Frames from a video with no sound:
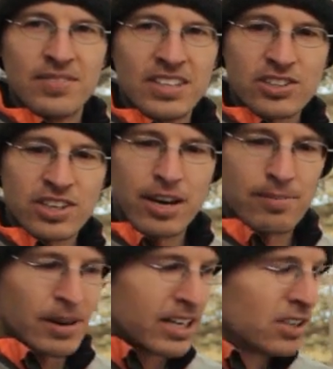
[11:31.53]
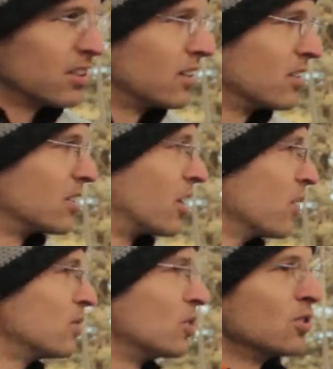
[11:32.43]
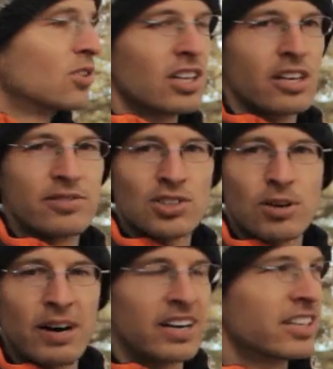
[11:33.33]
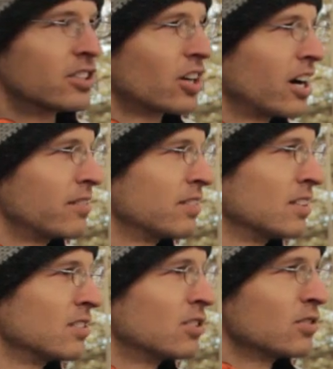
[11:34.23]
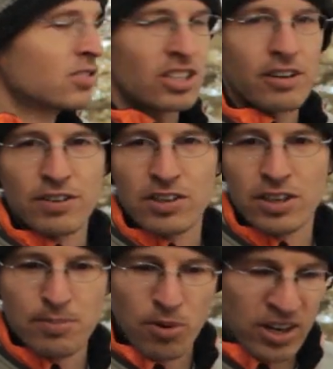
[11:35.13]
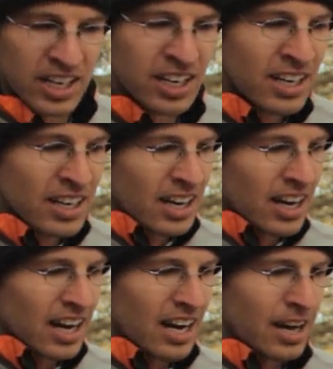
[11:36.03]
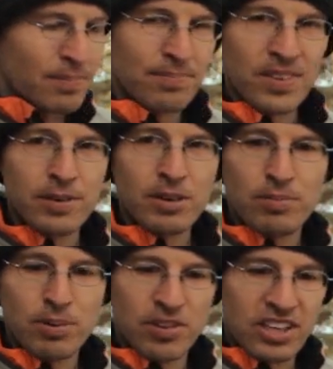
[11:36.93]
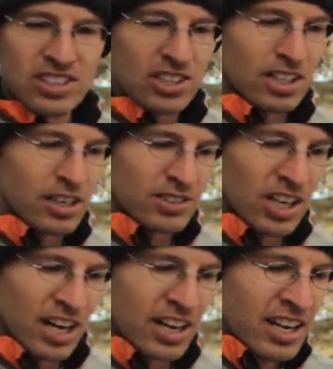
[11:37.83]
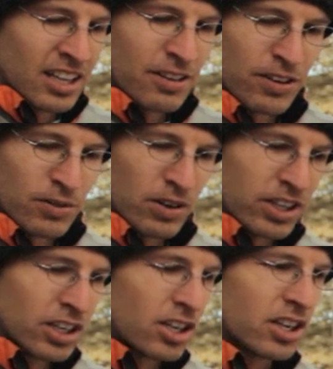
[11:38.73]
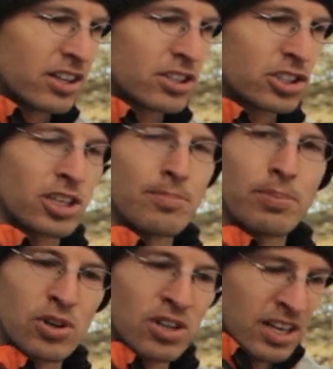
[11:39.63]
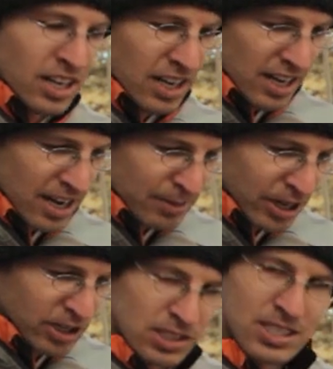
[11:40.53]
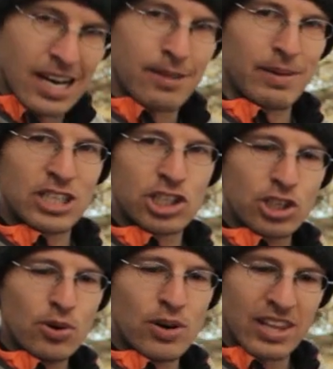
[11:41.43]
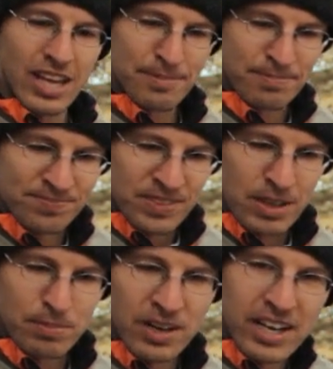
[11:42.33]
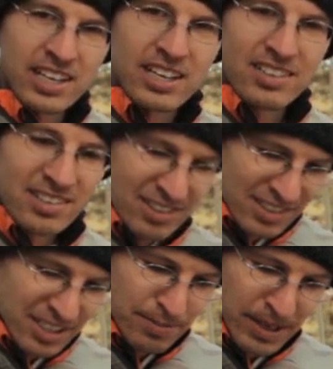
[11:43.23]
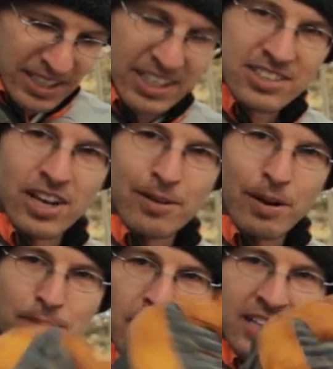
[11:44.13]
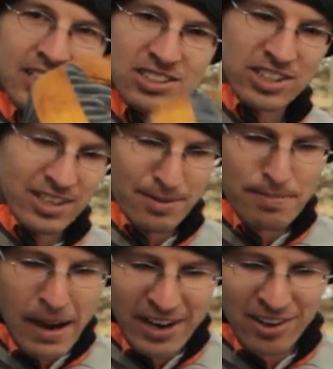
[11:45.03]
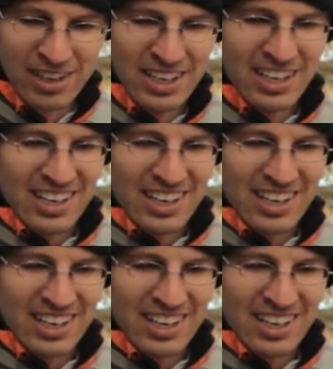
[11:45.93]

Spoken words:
These are kind of my go-to gloves, so I'm out here driving, doing stuff early morning. I'm gonna put these gloves on. They fit really good and they're supple. I couldn't tie my shoe in them, but I could dig my keys out of my pocket and check the mail.